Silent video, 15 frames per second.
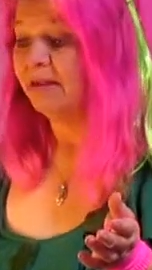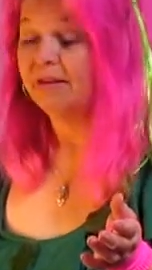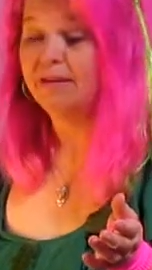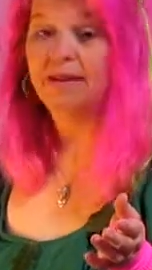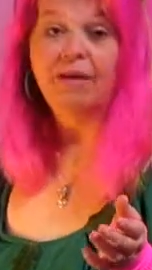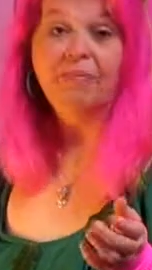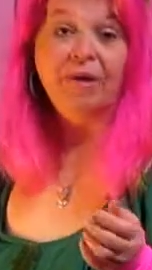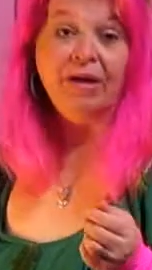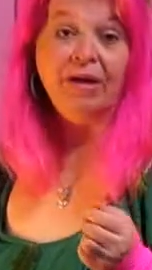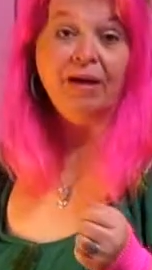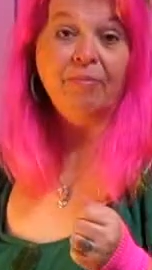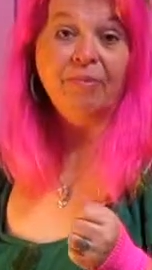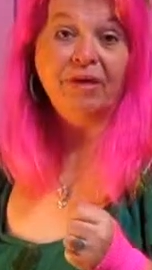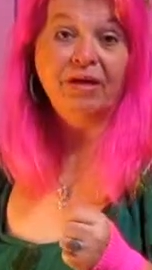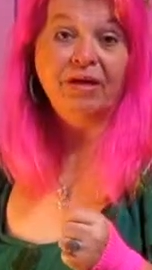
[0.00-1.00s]
they might not
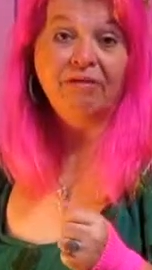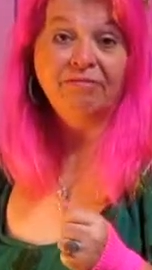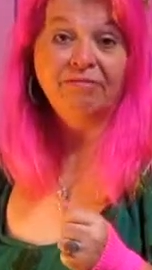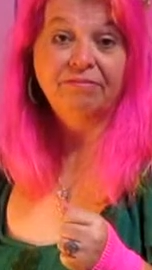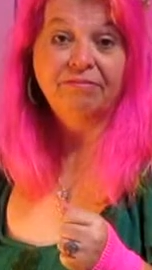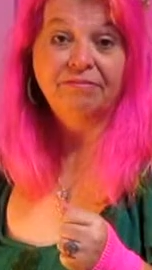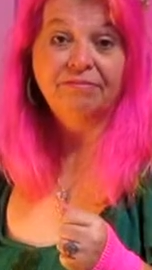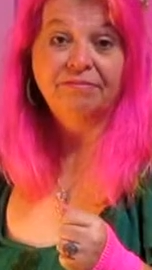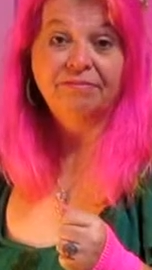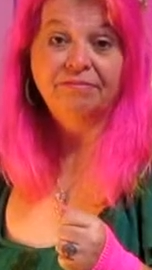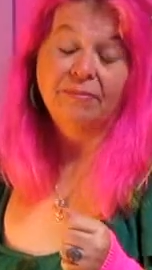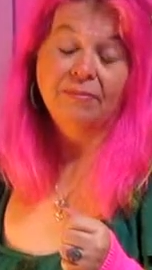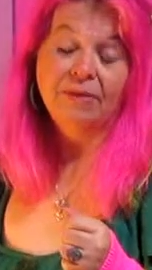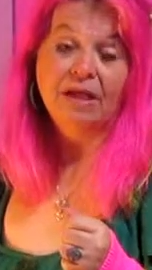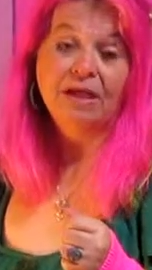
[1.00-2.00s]
be enough
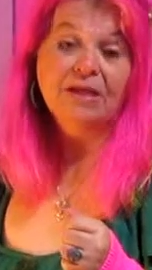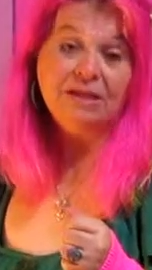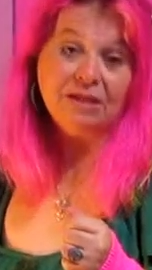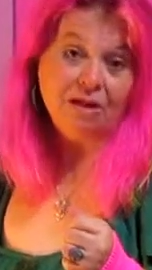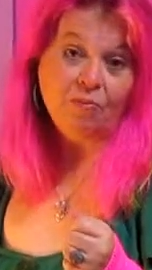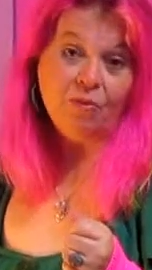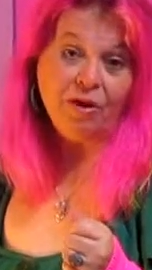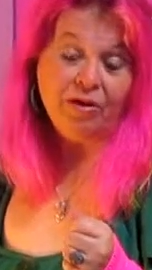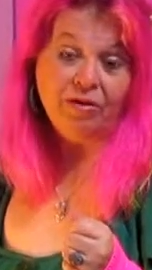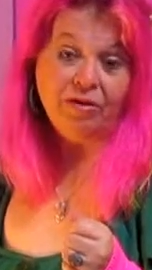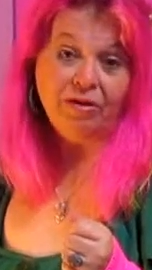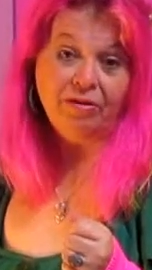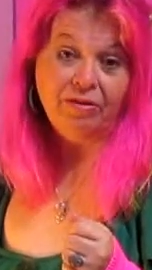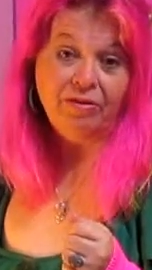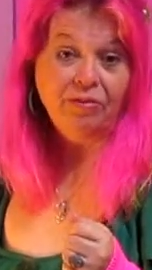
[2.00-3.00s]
in some way or
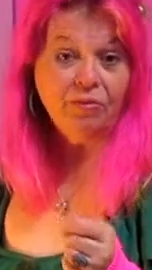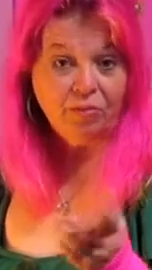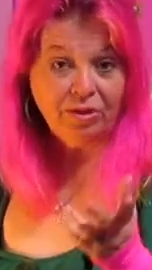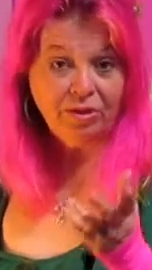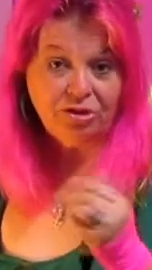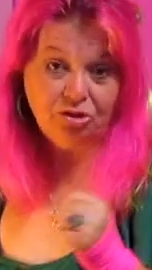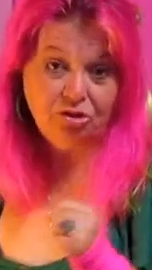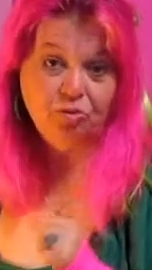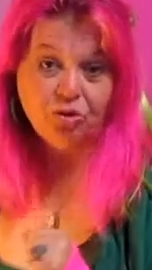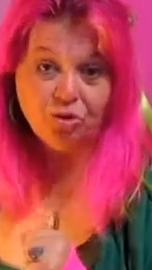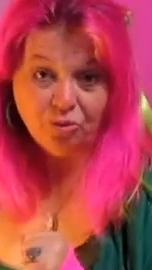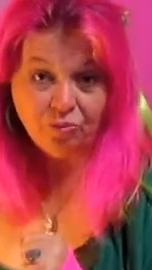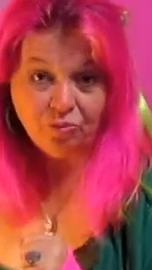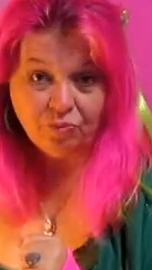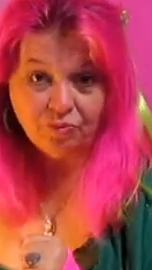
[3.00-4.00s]
another? Well, it's true.
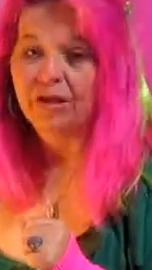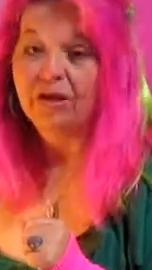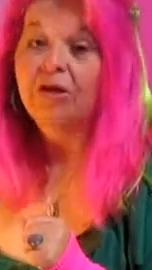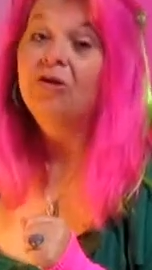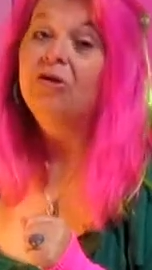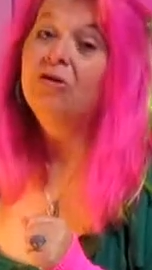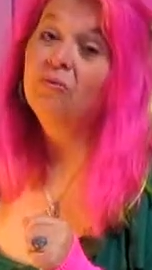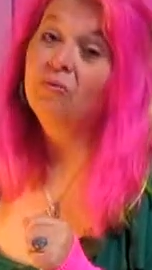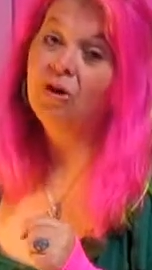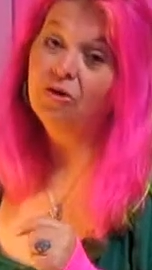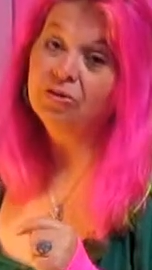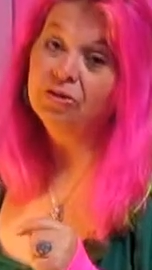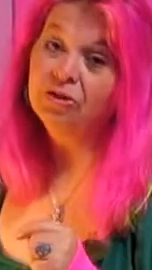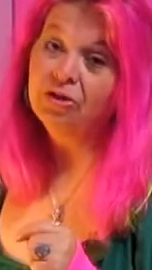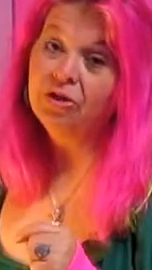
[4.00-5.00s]
Do you
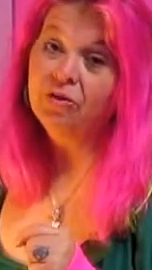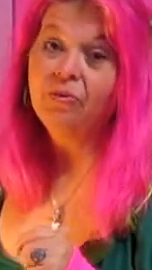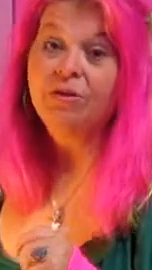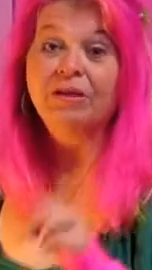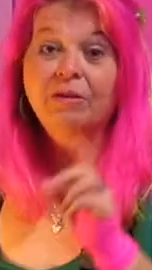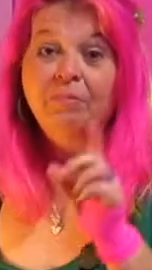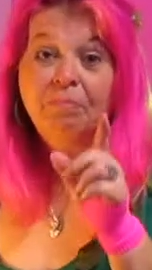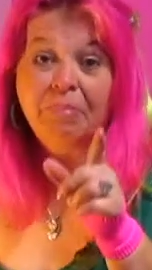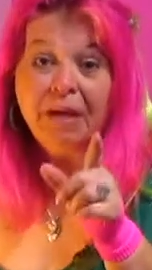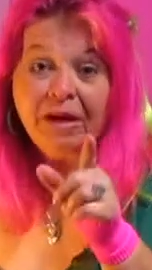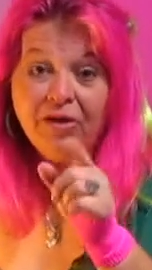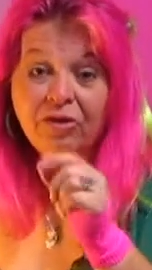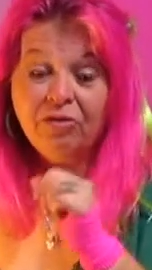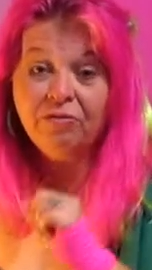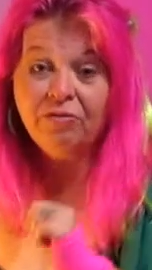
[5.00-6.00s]
also know that the better
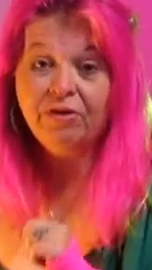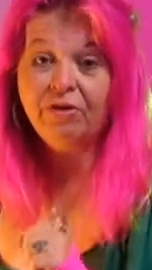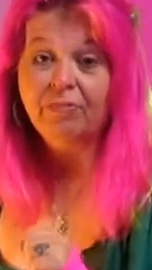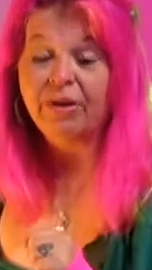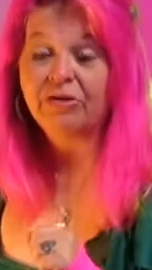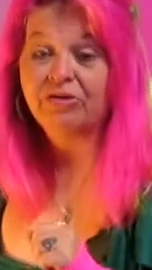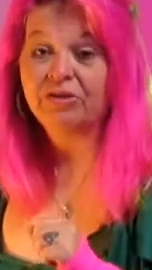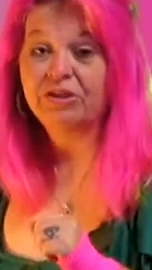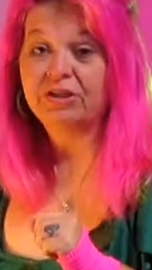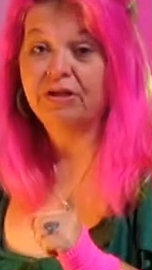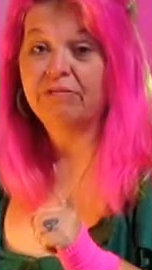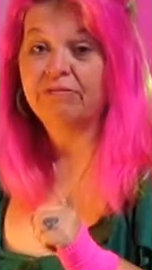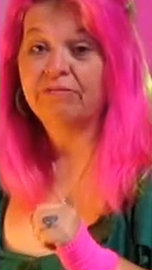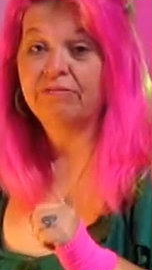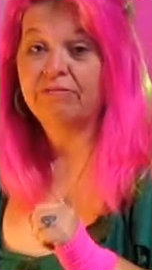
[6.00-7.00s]
you feel about
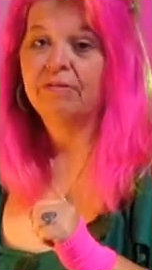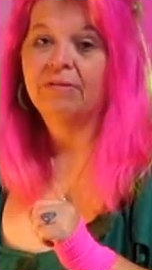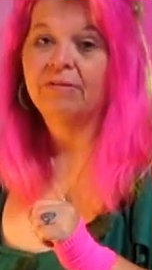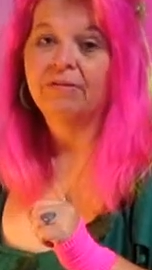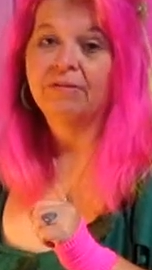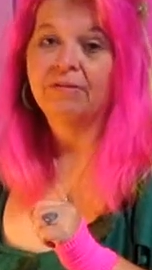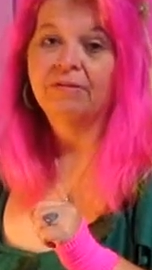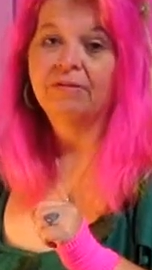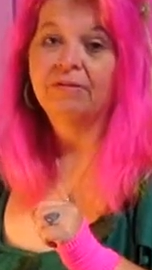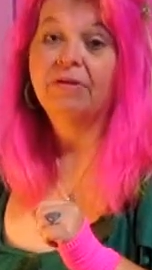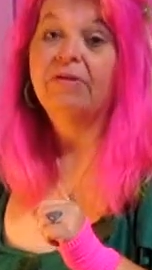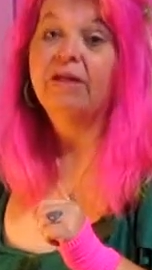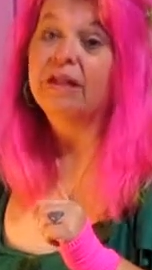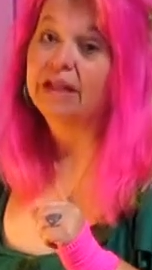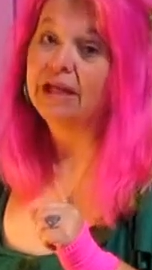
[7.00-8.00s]
yourself,
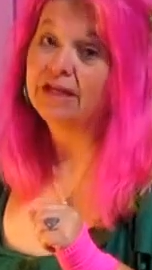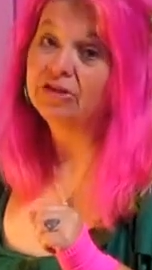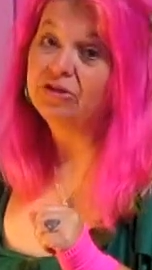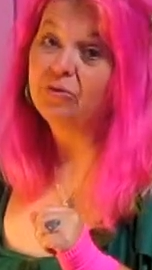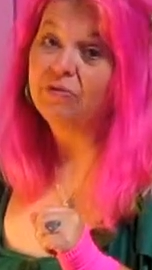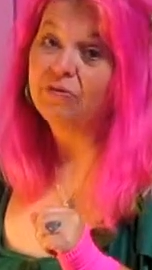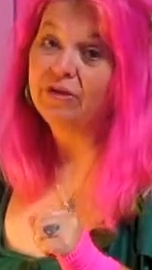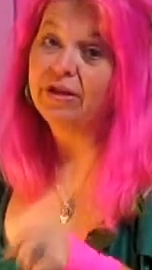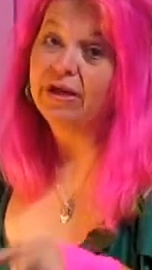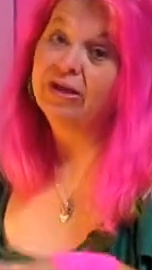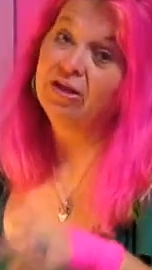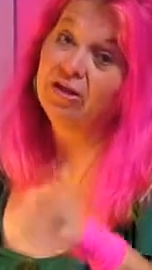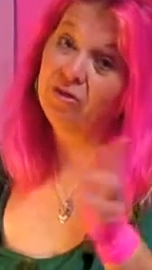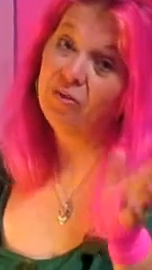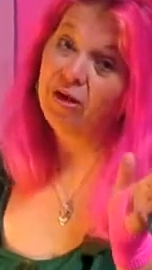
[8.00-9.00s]
the less you will feel like
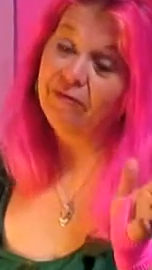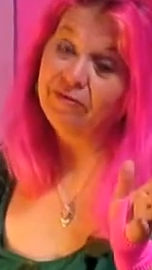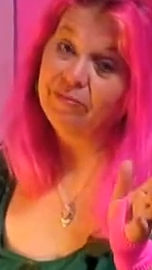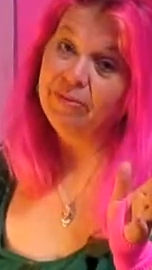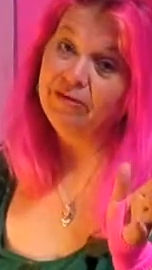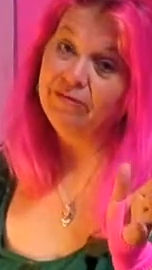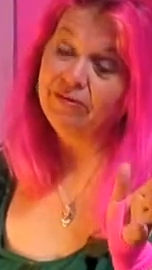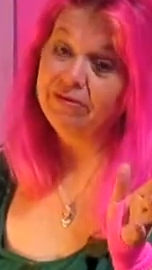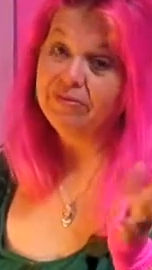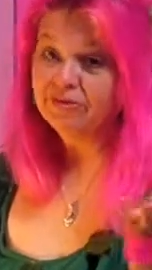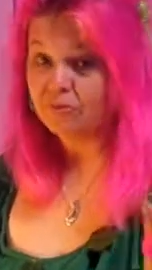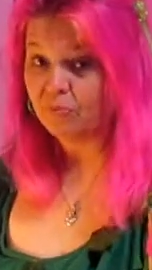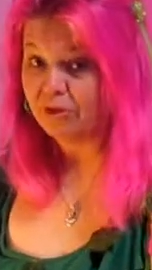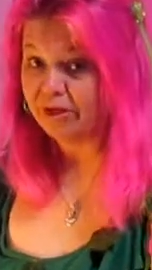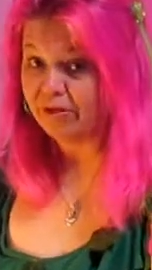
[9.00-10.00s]
you have to make fun of
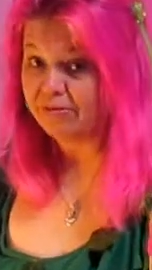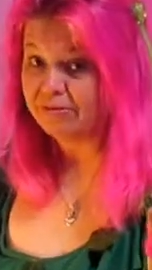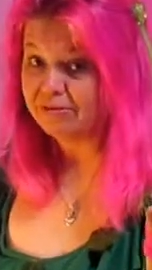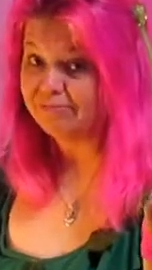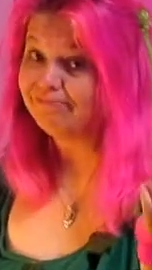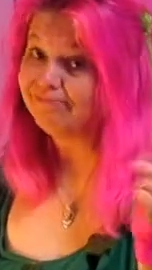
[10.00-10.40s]
someone else?